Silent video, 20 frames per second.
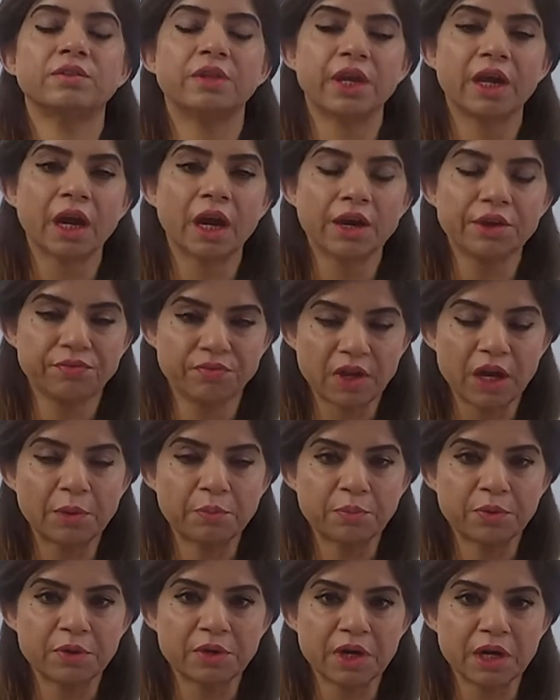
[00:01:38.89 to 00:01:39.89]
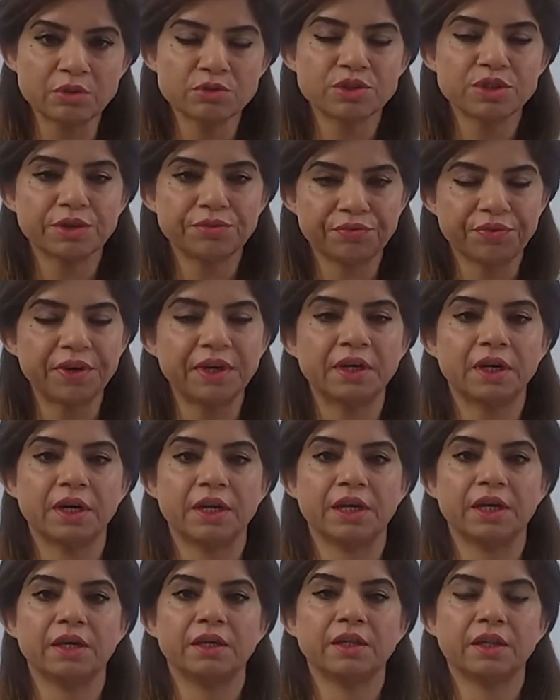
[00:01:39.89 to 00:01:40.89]
If they are pronounced
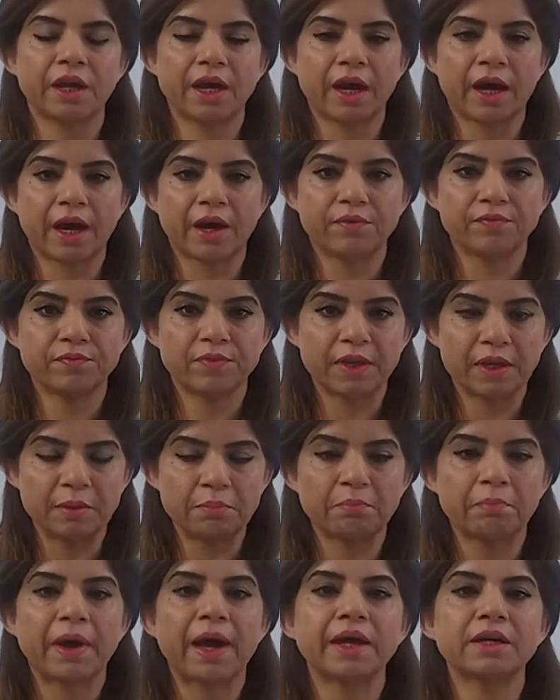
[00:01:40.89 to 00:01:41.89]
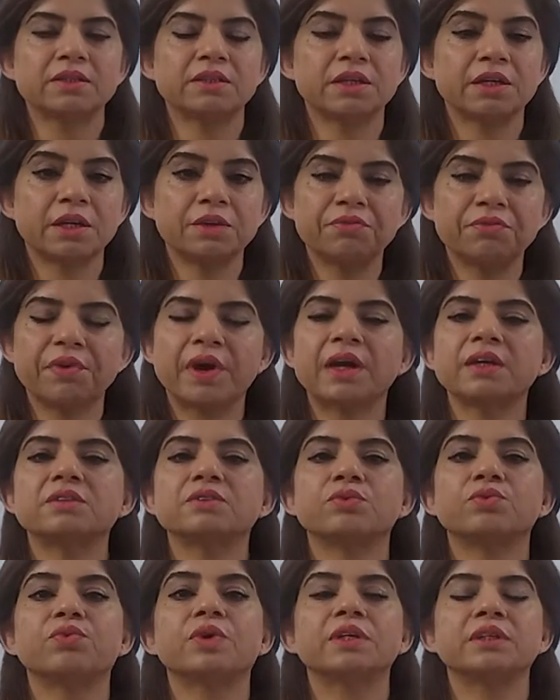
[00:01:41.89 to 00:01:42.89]
differently, they have the impacts and
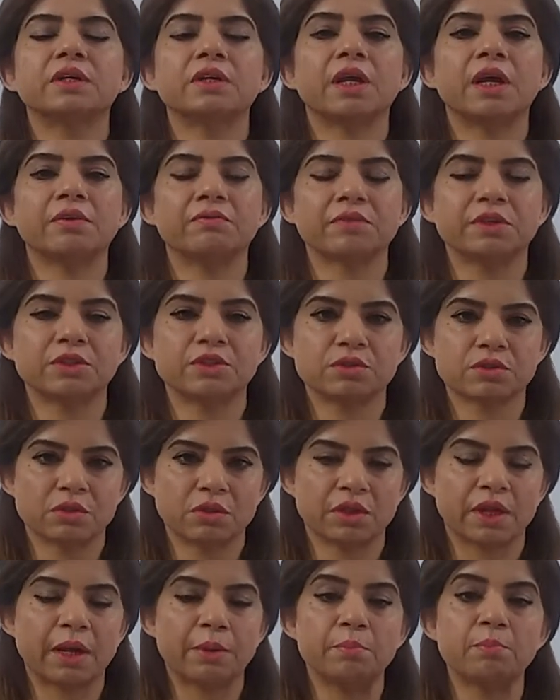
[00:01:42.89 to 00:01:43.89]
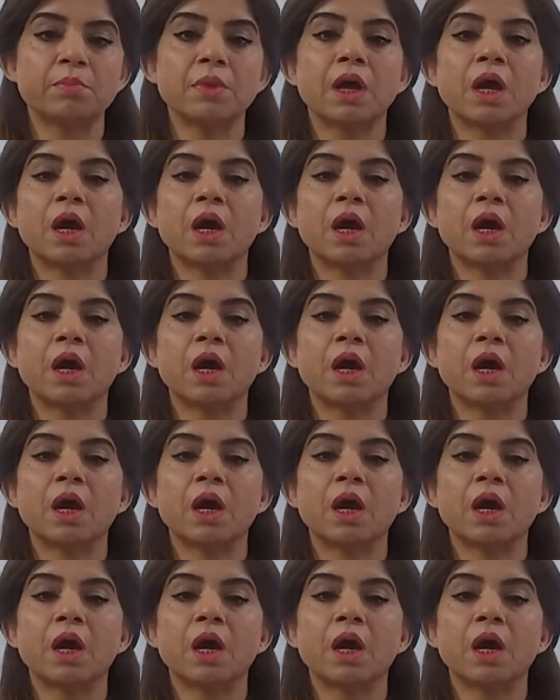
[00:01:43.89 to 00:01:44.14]
effects of other languages on them.